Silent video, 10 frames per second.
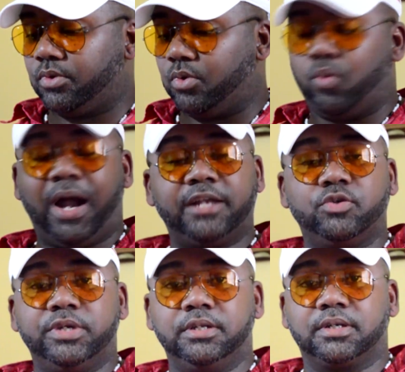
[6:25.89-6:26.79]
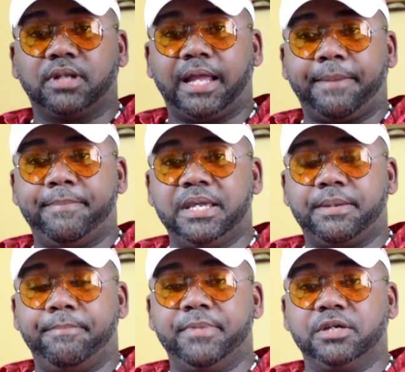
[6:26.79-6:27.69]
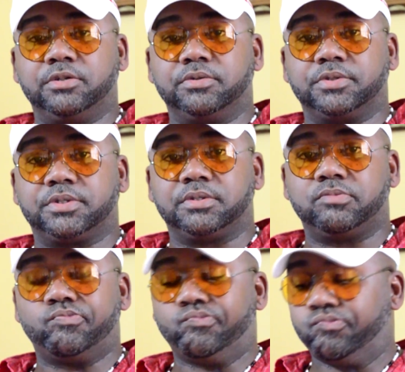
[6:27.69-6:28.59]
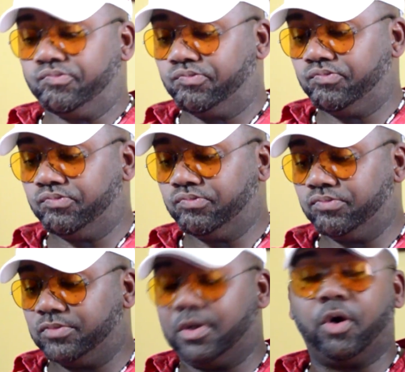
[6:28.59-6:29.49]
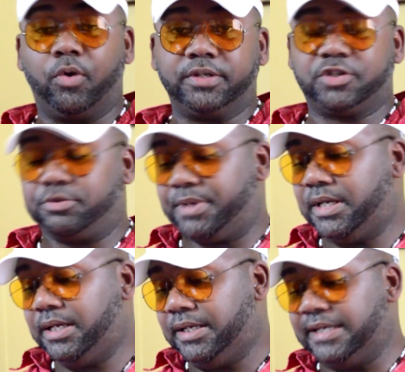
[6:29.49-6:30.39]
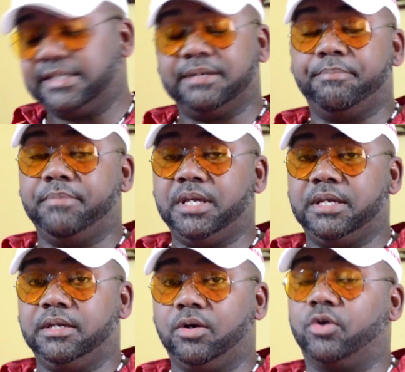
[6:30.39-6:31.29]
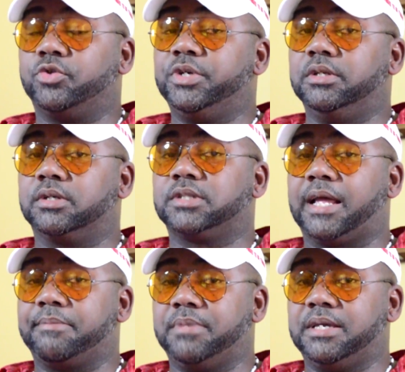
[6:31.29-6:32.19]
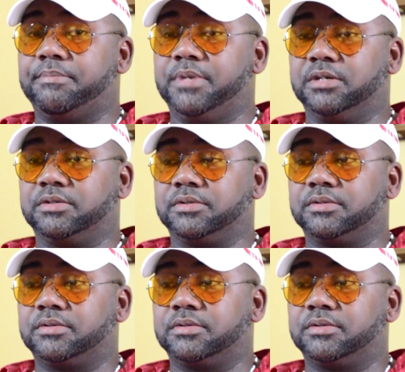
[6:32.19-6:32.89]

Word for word: Why do he look like Meek Mills? Oh, excuse me. Is it me or do he looks like Meek Mills?